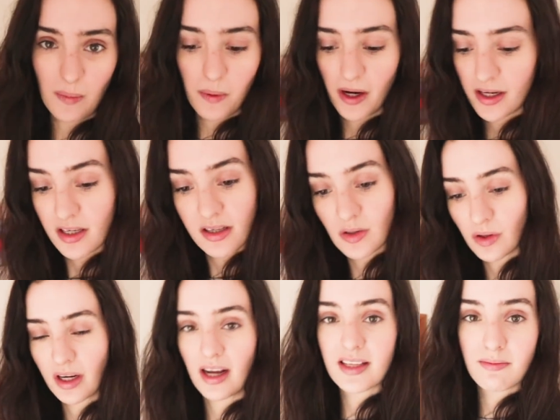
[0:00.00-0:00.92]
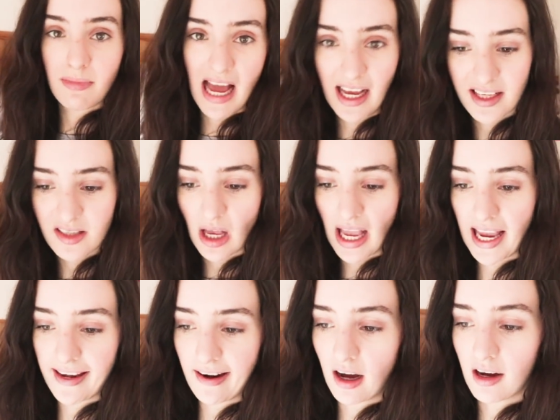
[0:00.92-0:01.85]
a pretty disorganized mess.
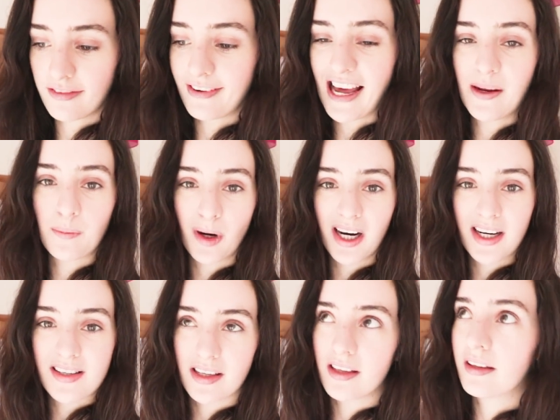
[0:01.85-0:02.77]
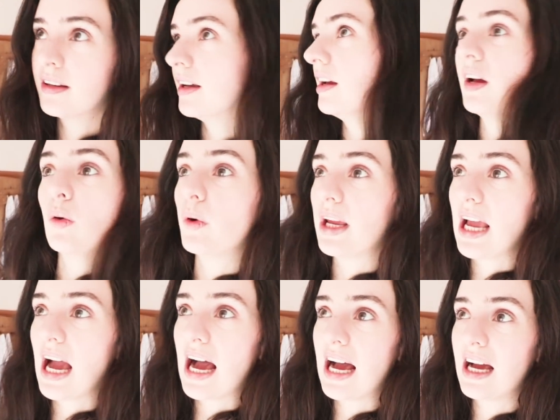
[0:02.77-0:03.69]
In our flat in Brighton,
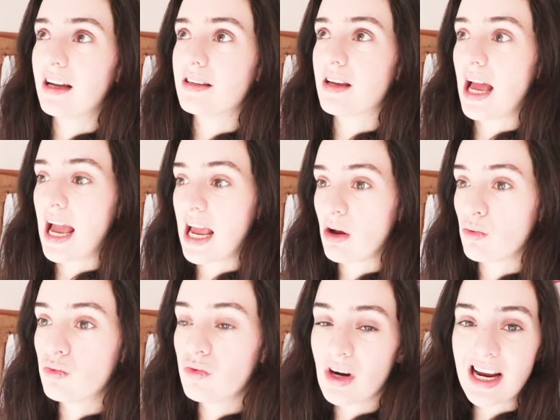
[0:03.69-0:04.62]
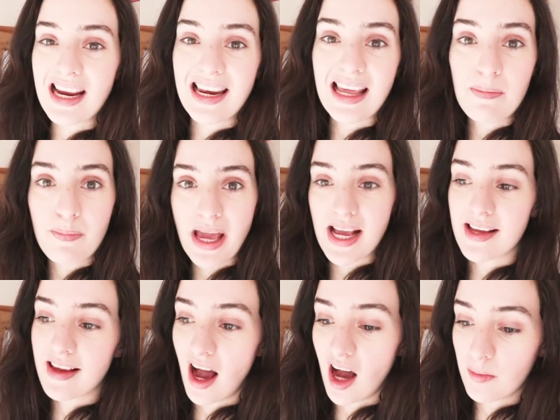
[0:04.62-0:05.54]
we had a really
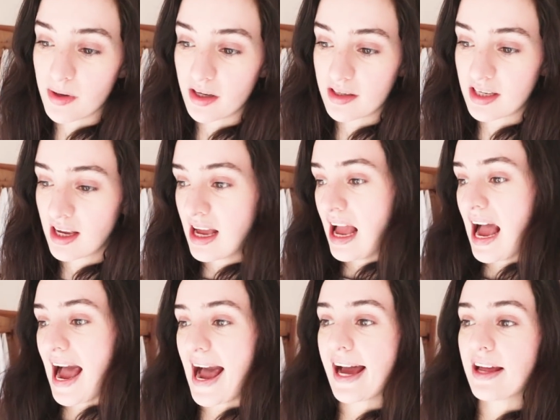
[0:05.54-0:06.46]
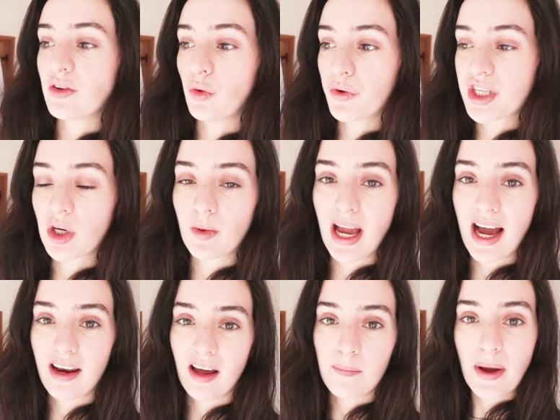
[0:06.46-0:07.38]
big cupboard, and also we
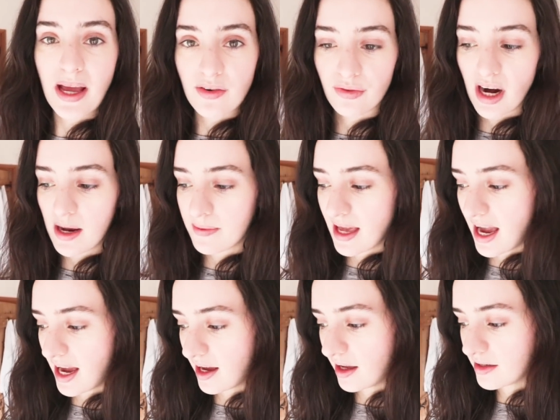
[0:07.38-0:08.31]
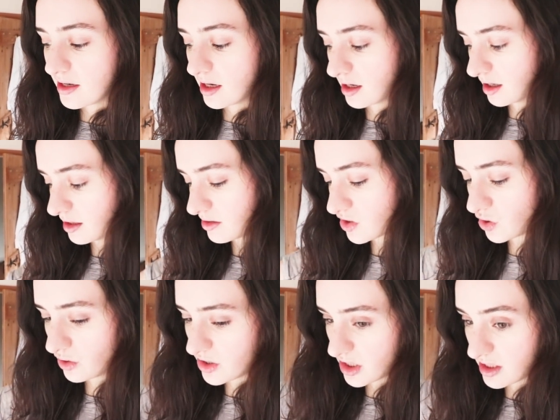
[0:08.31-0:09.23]
had a bed frame that had
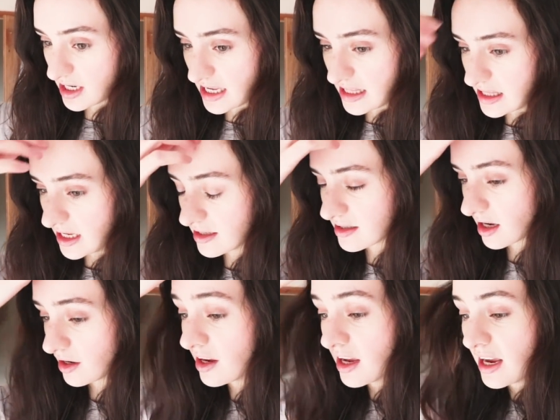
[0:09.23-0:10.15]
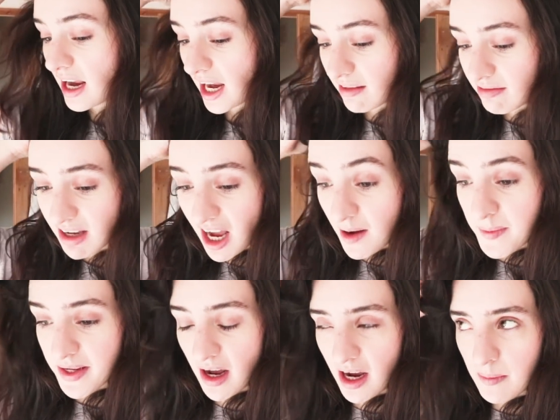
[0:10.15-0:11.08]
storage underneath it. So in the
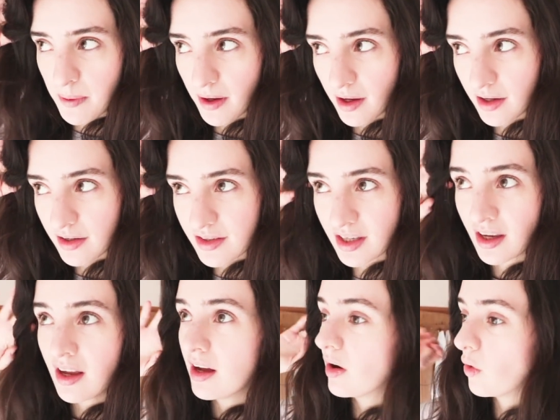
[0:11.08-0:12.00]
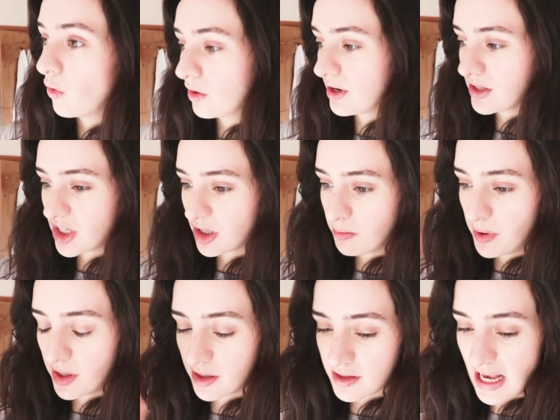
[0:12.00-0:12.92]
cupboard, I put all of our
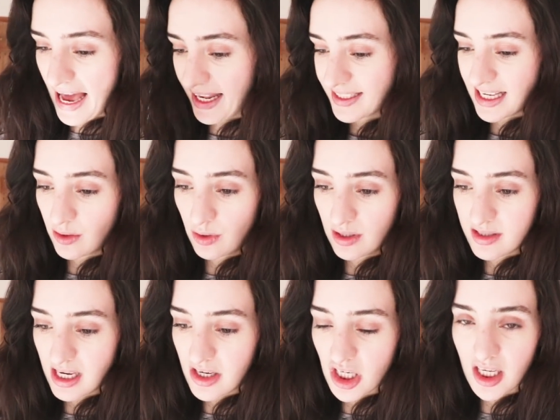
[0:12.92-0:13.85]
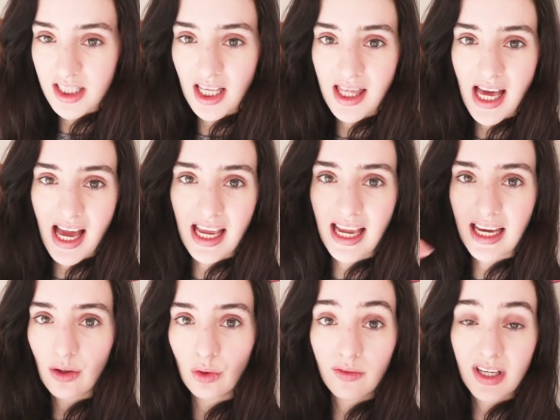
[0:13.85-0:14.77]
jumpers. Alex had all his t-shirts in there. He
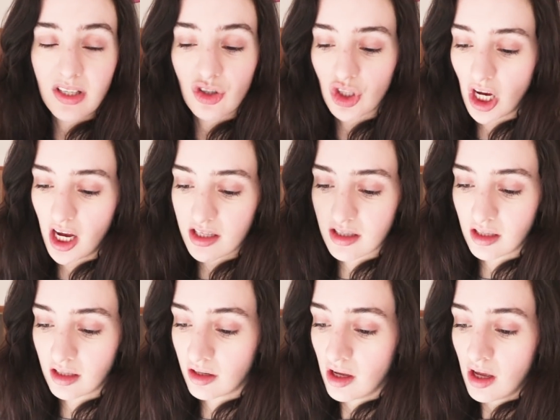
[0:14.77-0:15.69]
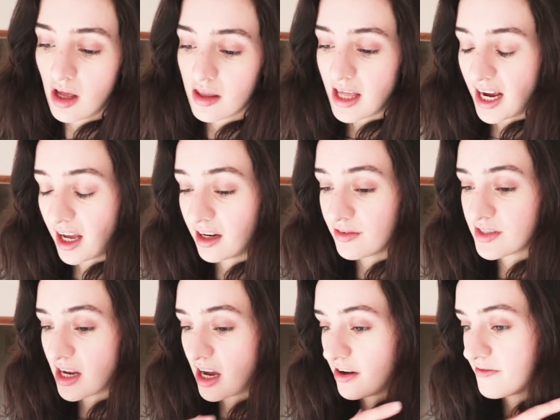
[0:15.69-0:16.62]
had all of his shirts and that kind of
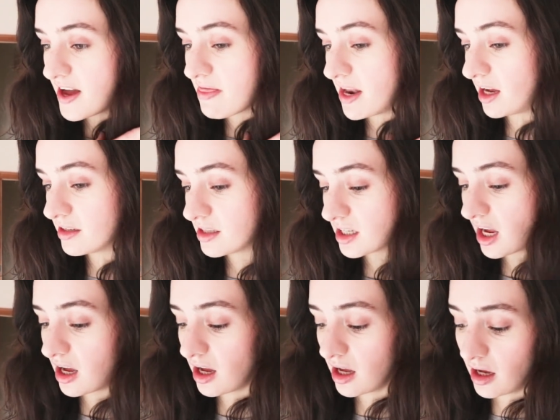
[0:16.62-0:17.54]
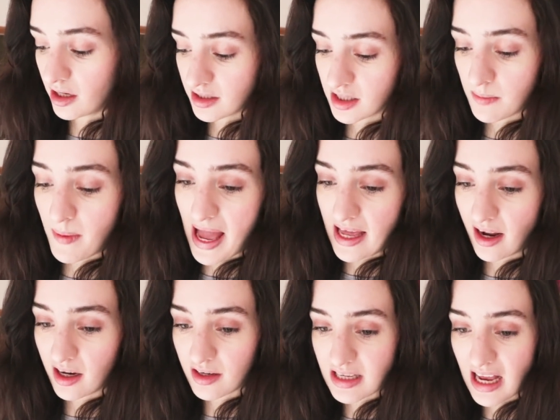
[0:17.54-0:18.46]
stuff. And then under the bed,
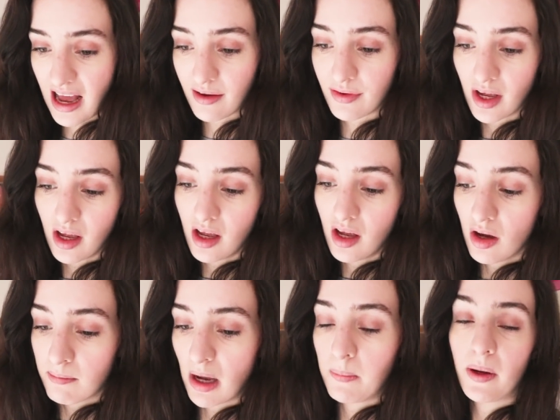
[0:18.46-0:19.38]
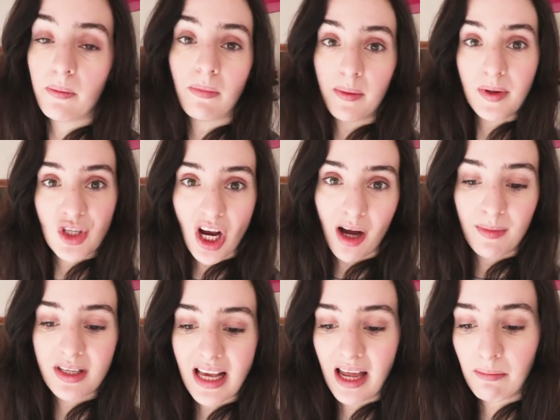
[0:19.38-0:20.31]
I used to have my
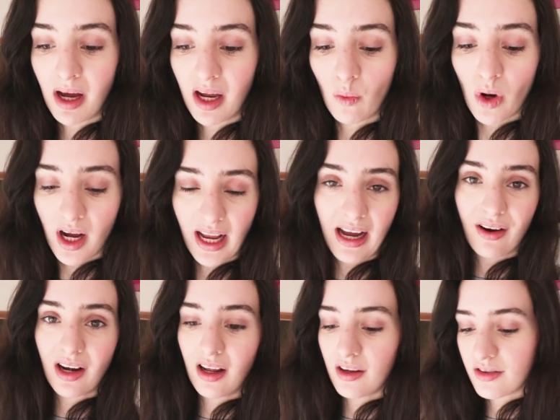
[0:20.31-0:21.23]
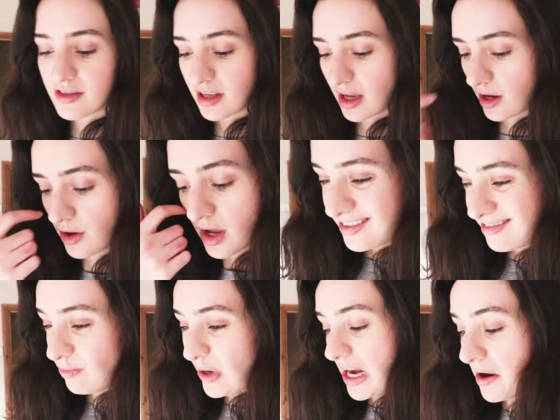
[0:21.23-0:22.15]
pajamas and my workout clothes. So
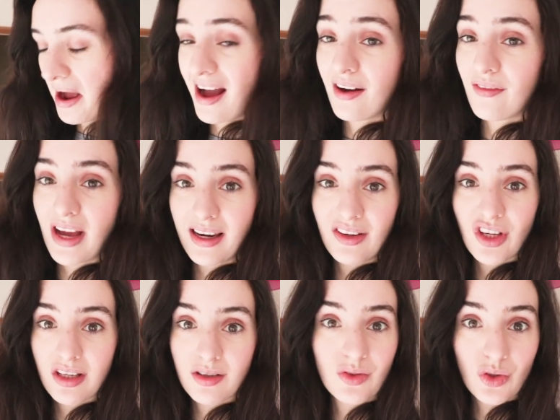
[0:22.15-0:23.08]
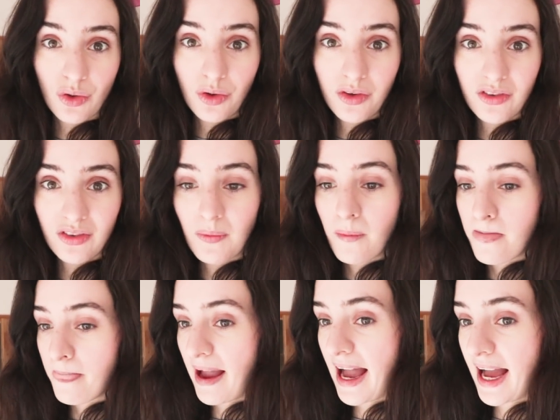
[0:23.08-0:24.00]
we don't have any chest of drawers,
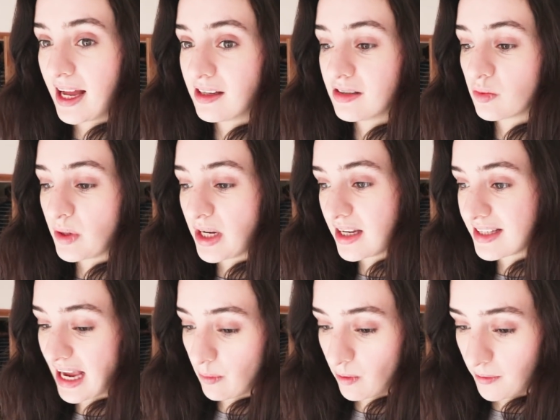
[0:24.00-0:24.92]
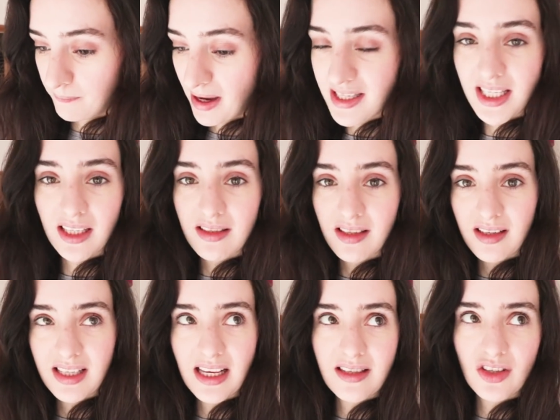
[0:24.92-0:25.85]
and we need to get one. My sister
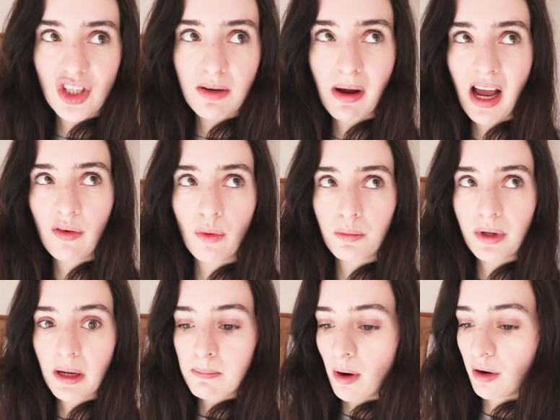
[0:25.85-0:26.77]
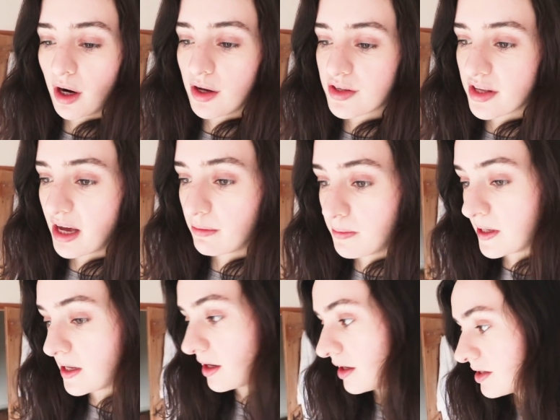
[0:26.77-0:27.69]
says that she might have one we can borrow, so that would
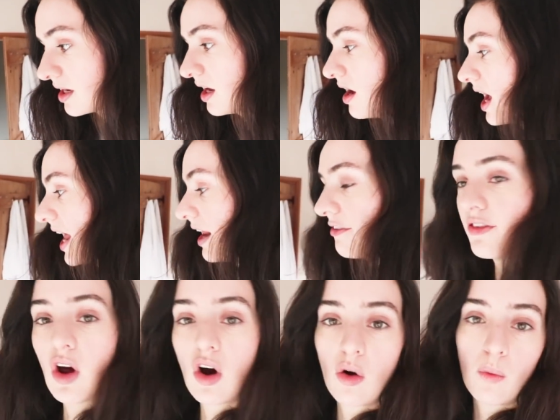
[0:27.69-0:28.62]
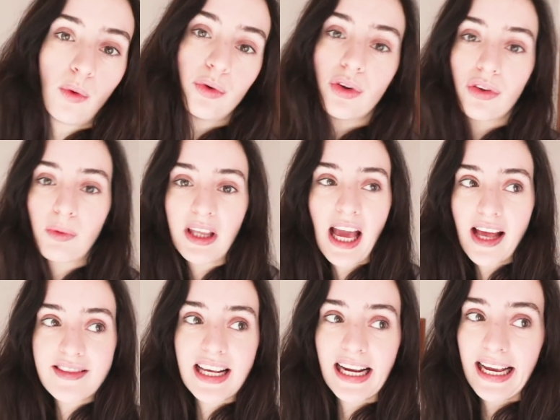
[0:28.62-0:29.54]
be good. And if not, we'll just
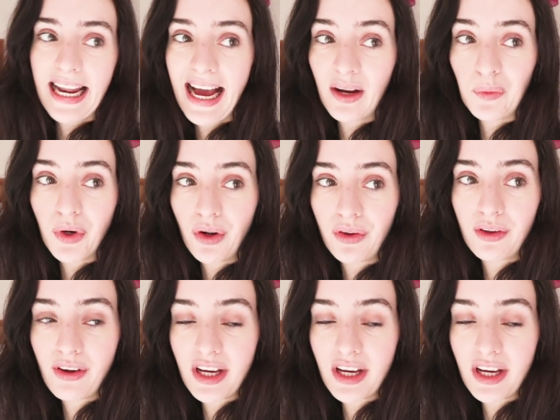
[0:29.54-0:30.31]
get a secondhand one on the